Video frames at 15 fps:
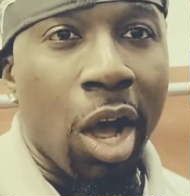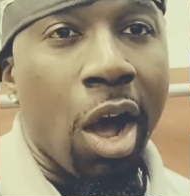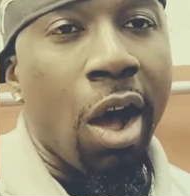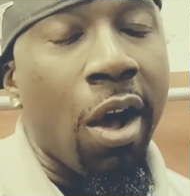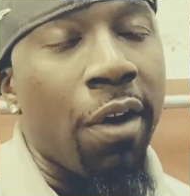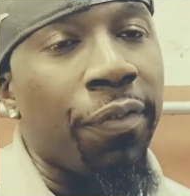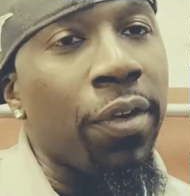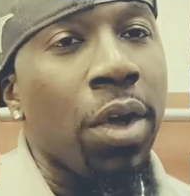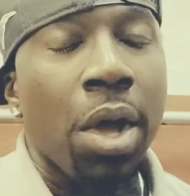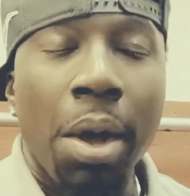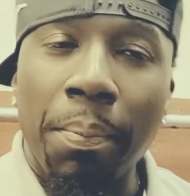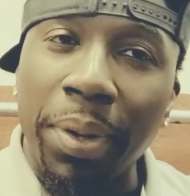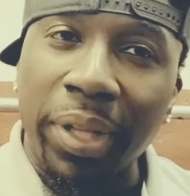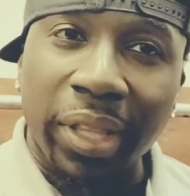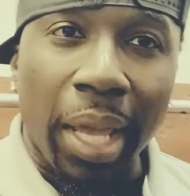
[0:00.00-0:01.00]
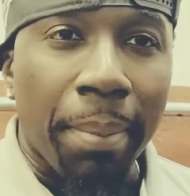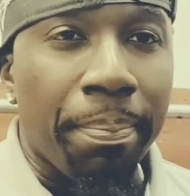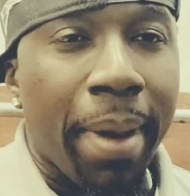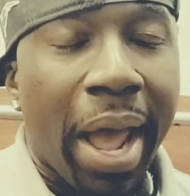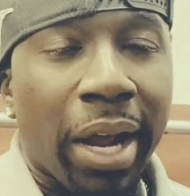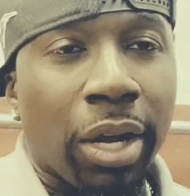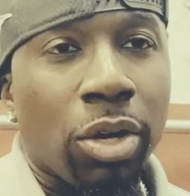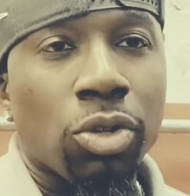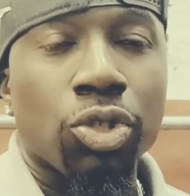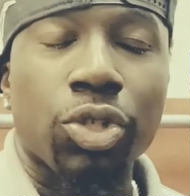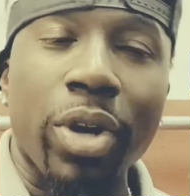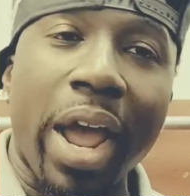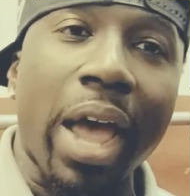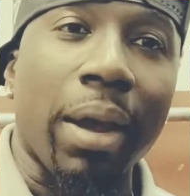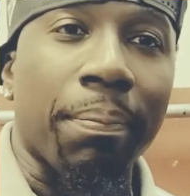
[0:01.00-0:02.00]
off, but they back on
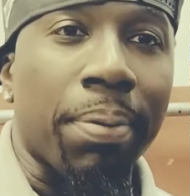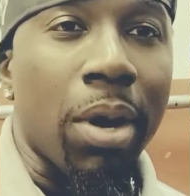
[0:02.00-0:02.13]
track.